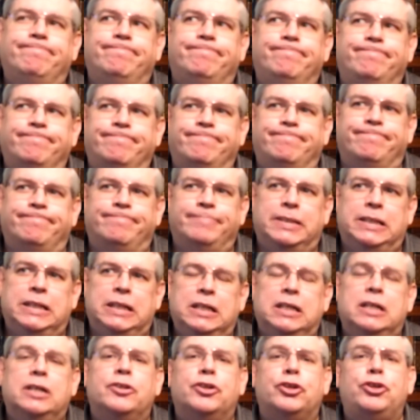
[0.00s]
Hmm,
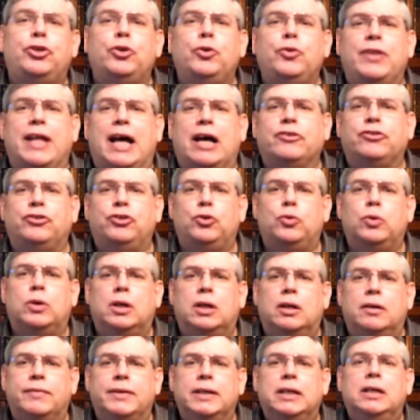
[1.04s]
the
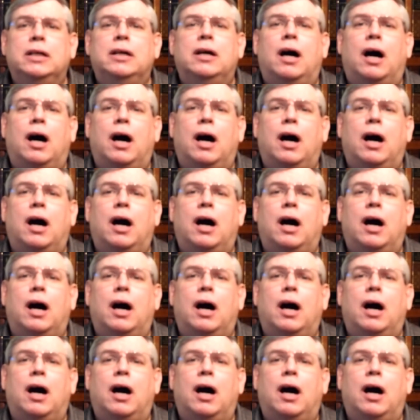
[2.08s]
2012